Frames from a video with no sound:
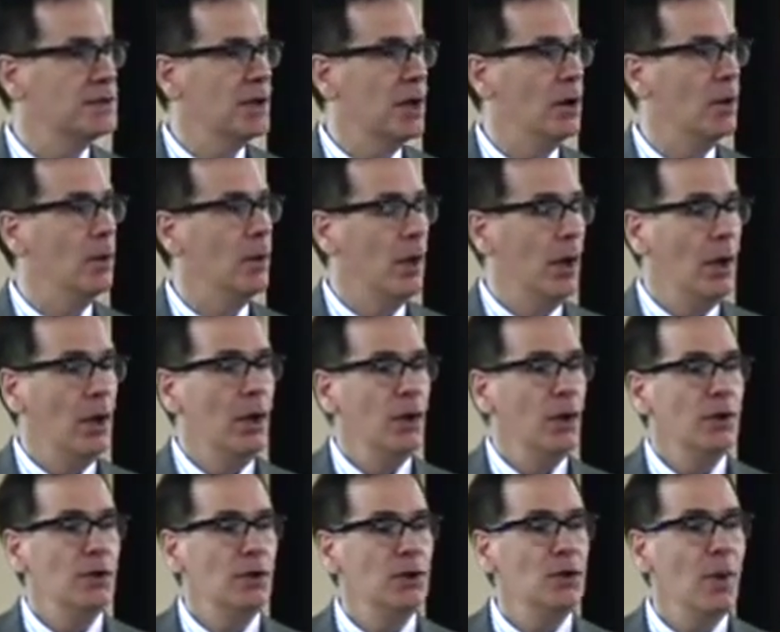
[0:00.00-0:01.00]
So
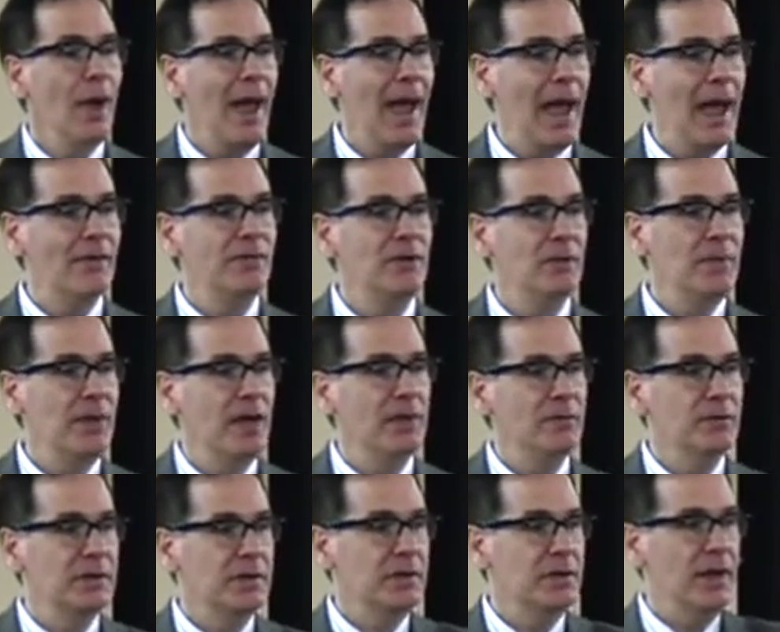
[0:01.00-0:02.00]
you have to be
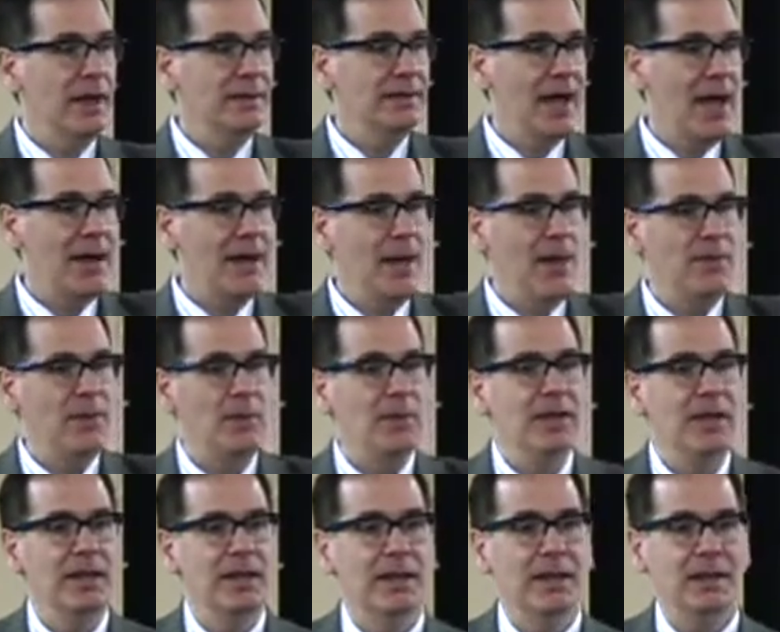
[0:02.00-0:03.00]
able to collect data at the
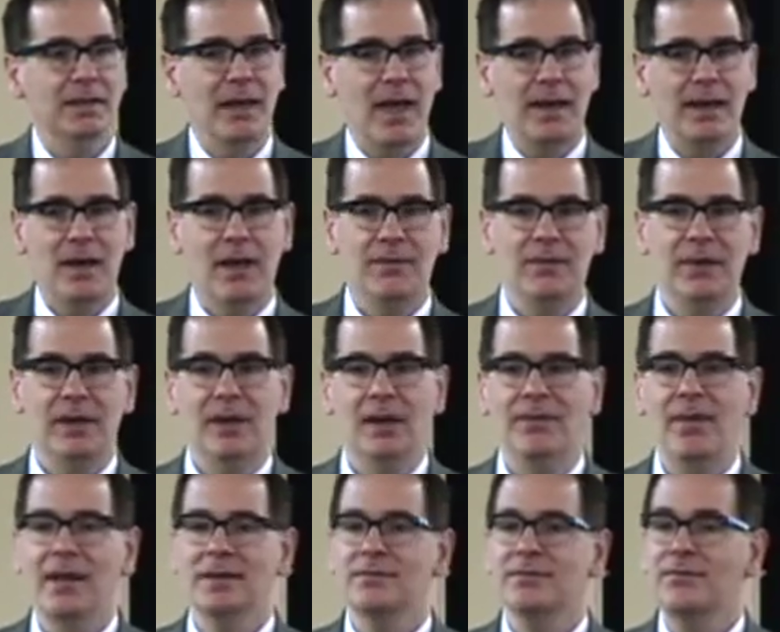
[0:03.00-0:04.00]
beginning and data at the
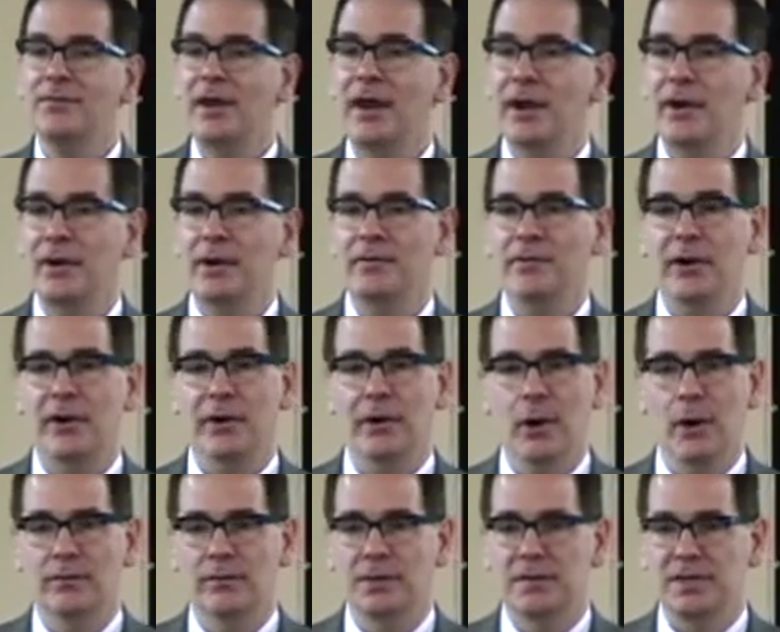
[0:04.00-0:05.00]
end. That very,
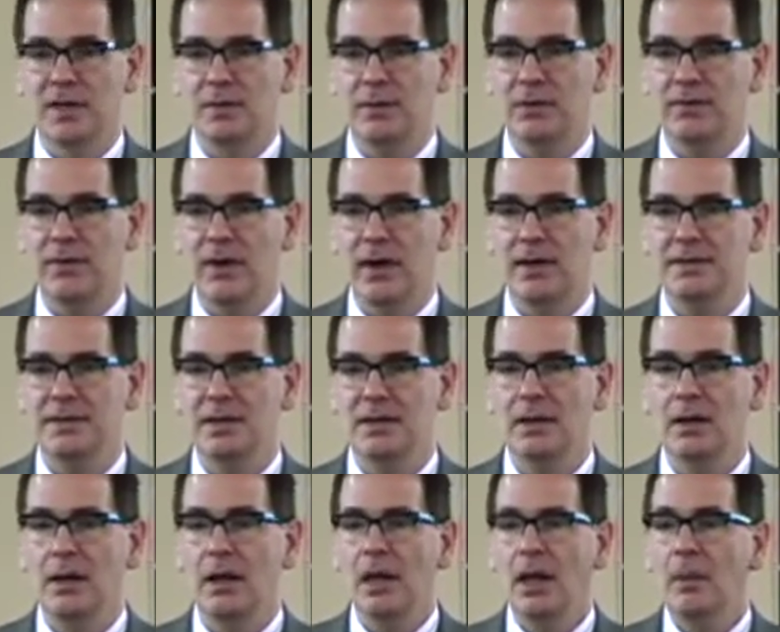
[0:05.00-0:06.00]
very oversimplifies
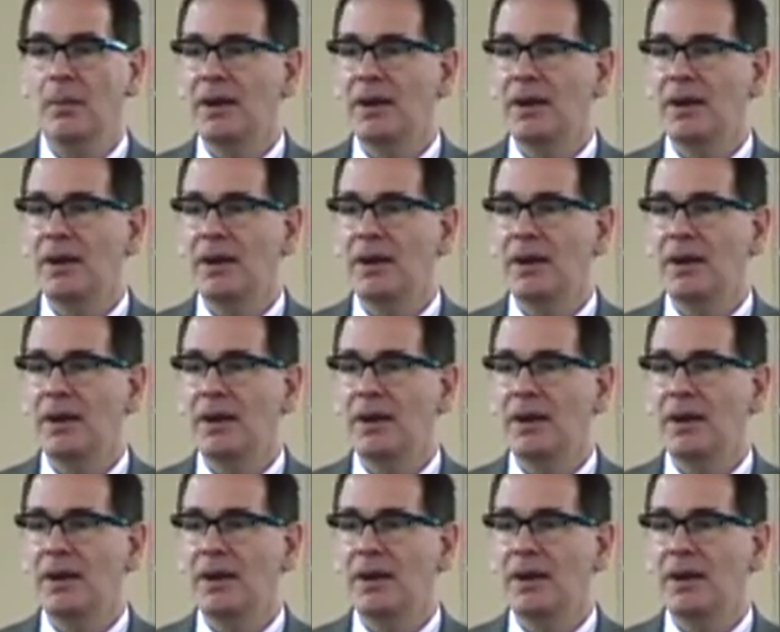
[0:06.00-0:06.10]
it.